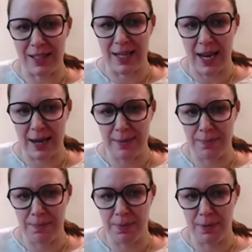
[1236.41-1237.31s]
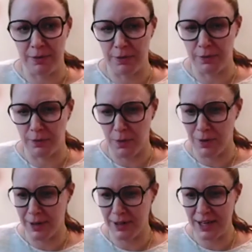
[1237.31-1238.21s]
day
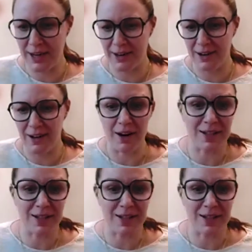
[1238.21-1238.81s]
before. Here. They come in